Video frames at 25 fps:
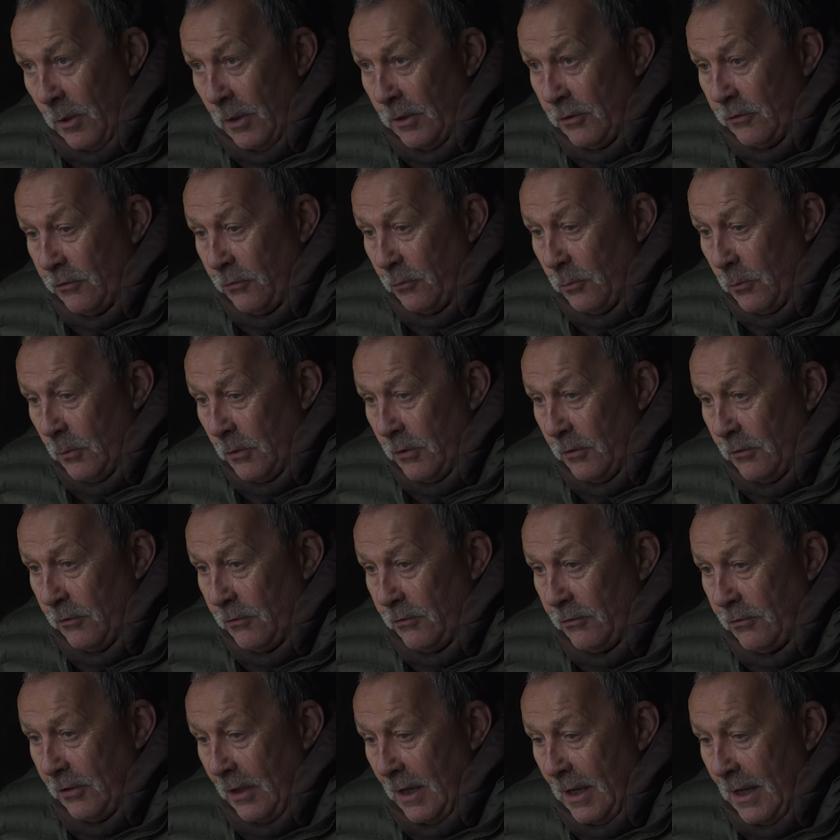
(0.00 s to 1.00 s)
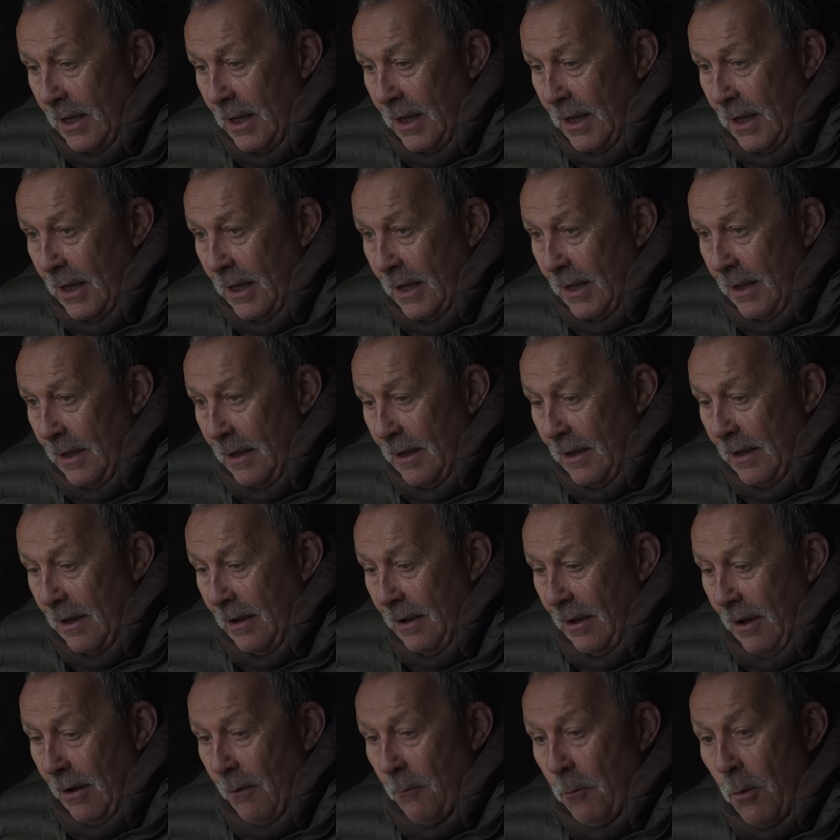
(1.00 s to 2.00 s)
which was uh,
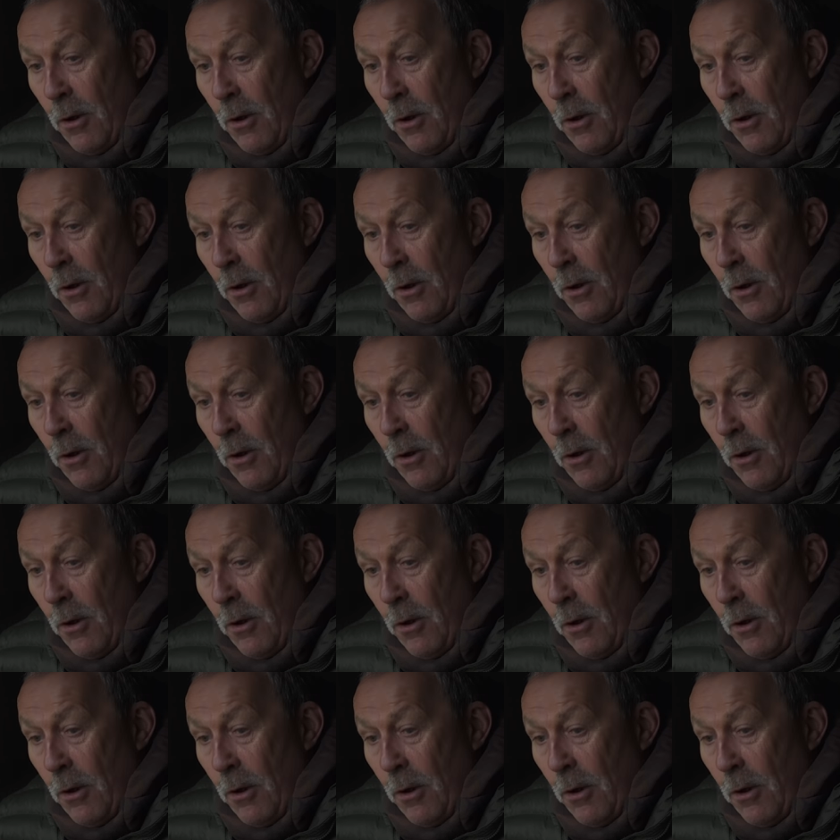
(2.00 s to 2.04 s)
a